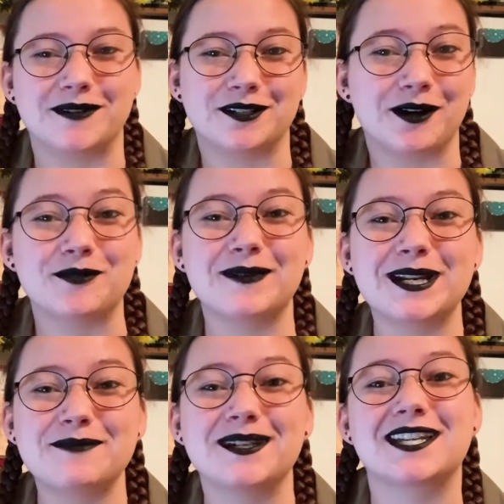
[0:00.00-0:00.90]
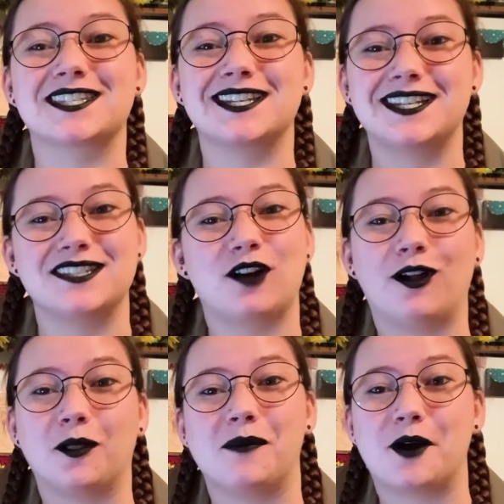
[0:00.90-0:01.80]
Mental Health Monday because it is
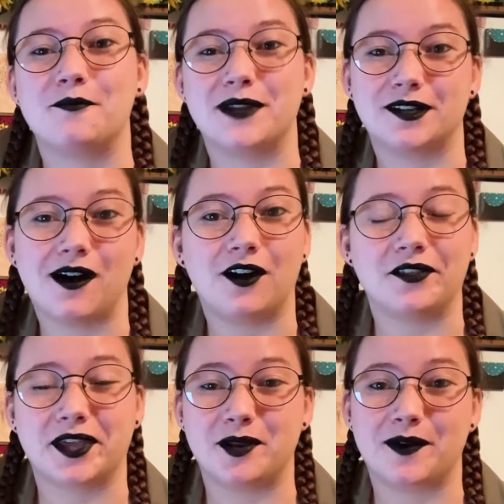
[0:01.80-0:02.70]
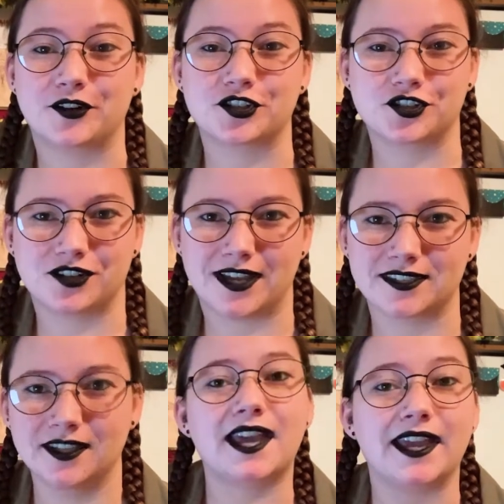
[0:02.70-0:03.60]
all about mental health and about stress.
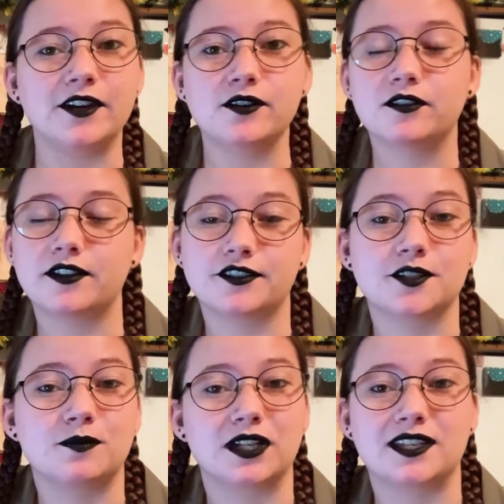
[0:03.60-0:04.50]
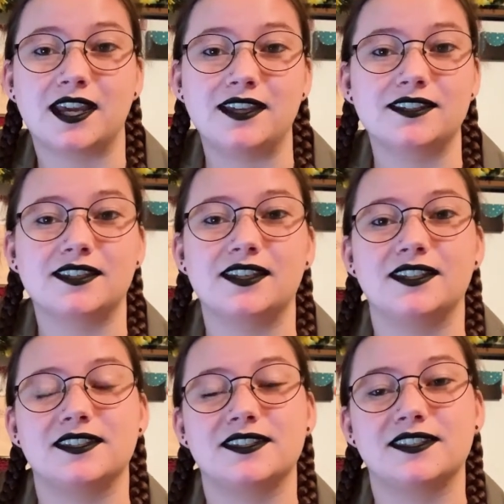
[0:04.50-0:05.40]
The angle that this book takes
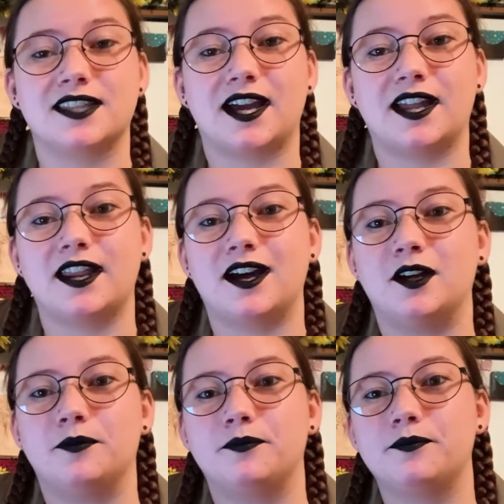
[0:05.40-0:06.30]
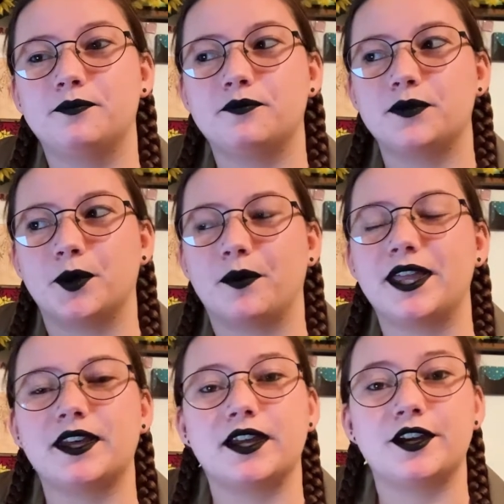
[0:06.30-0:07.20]
is that um, the way
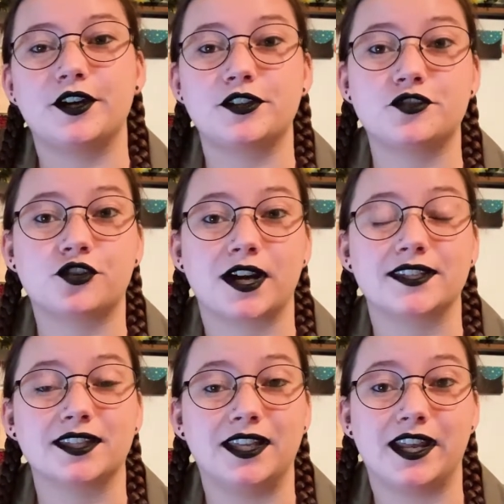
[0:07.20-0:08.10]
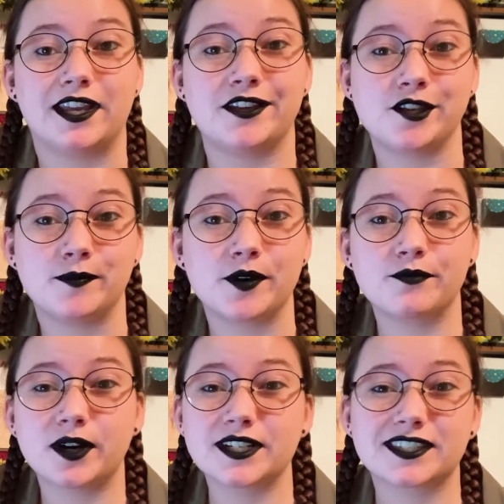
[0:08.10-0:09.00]
that stress in a
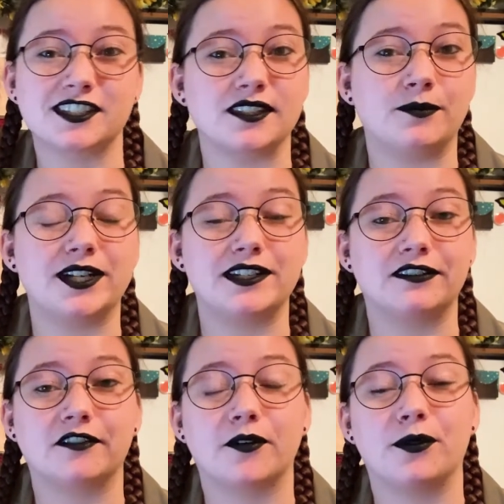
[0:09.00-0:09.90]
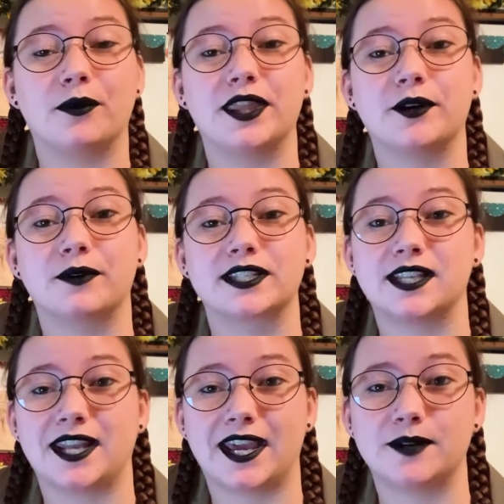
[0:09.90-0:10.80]
human works is somewhat different from the way that works
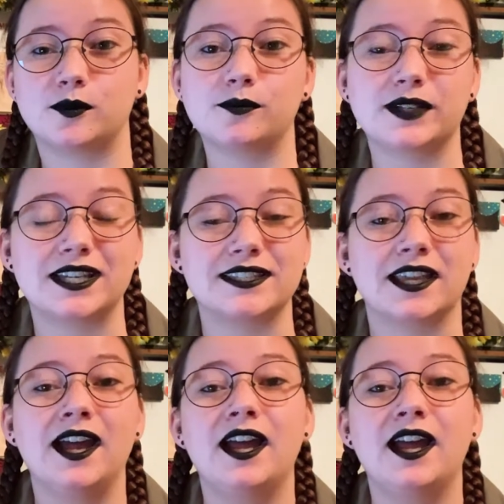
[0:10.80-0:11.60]
in an animal because